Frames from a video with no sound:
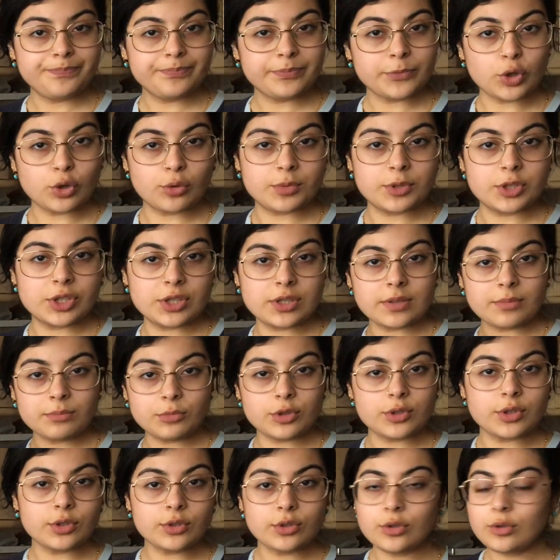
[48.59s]
aubergines. I'm
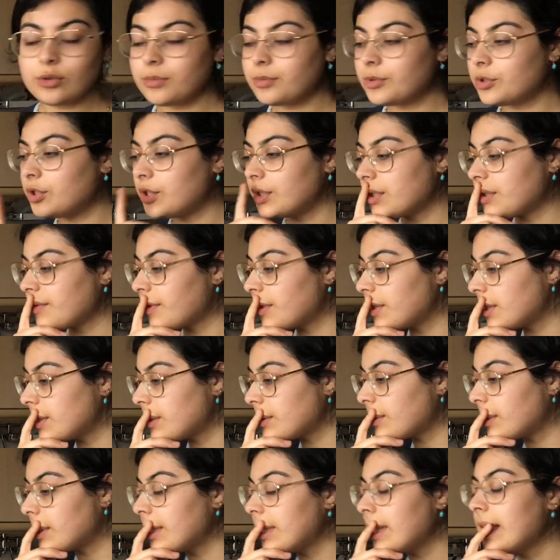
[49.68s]
using 2 aubergines for this
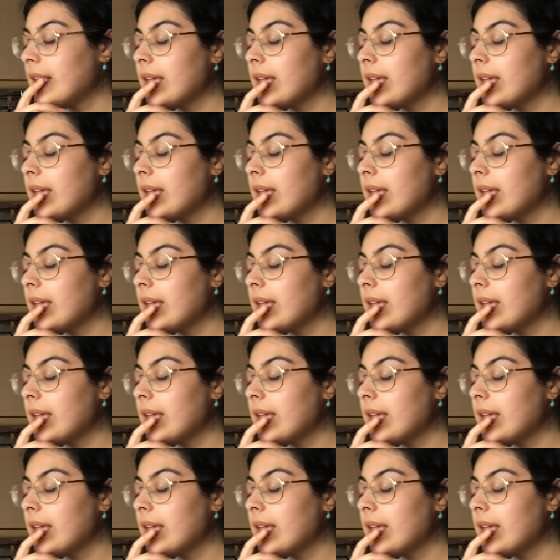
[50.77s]
one.